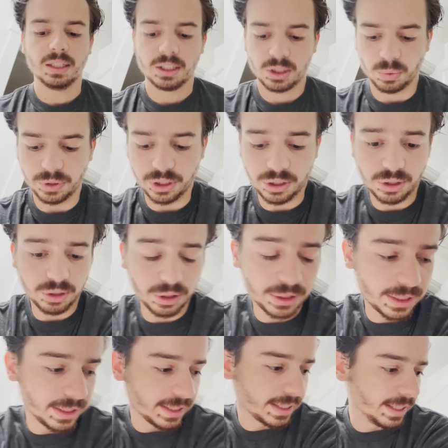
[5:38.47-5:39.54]
So we just
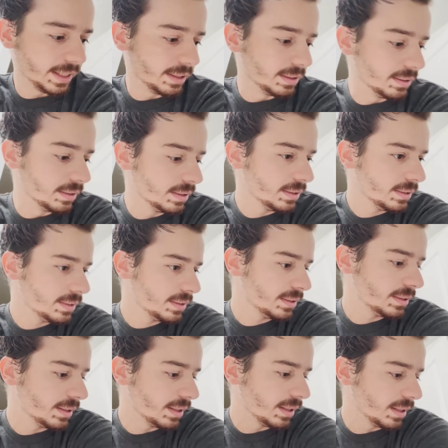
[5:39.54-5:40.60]
looked at the kitten.
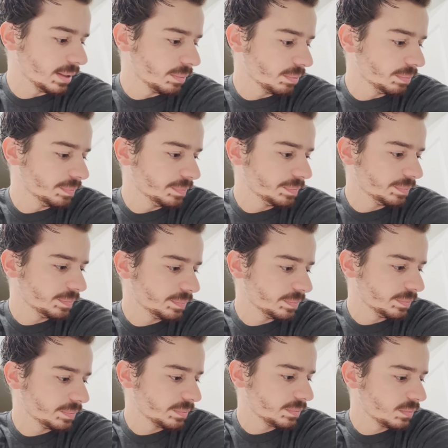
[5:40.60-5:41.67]

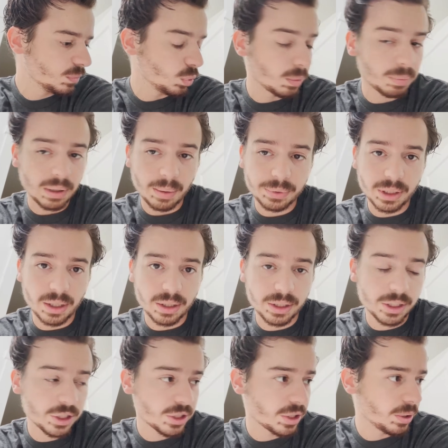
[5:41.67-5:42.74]
Um, probably not
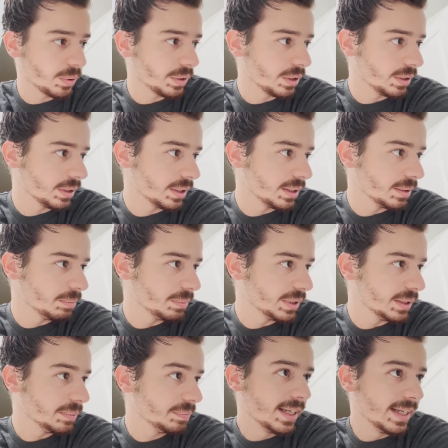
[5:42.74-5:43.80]
going to show it on there,
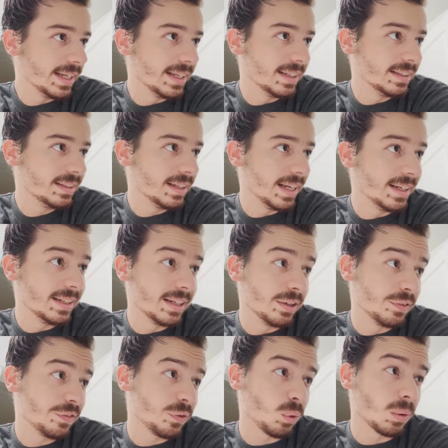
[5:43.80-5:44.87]
but it it
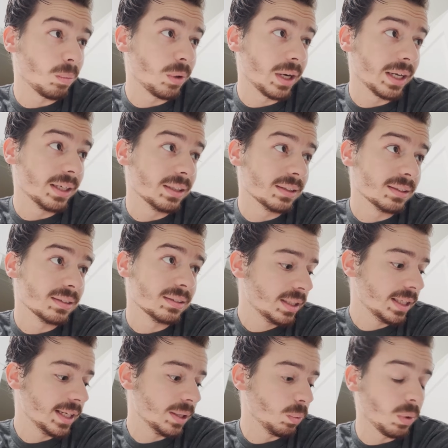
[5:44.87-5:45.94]
didn't form right.
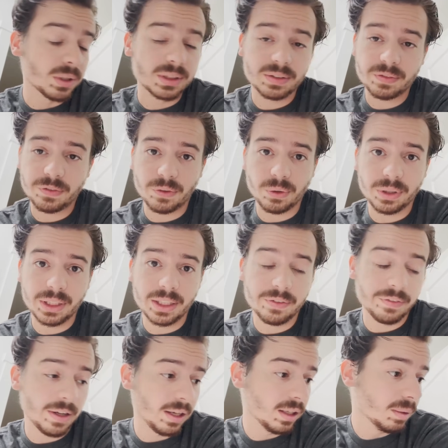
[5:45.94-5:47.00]
It wasn't fully
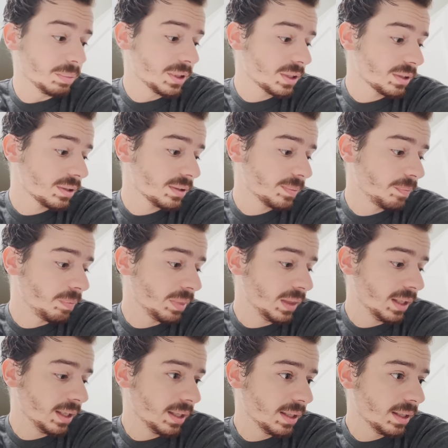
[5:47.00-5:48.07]
developed.
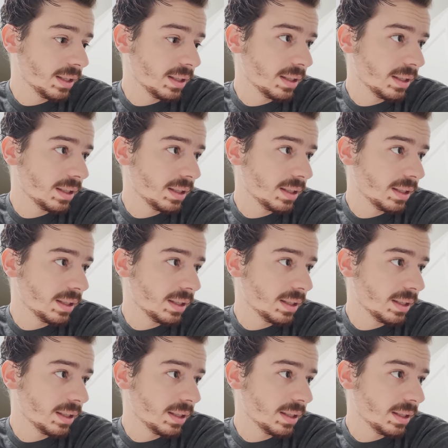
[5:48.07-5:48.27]
It wasn't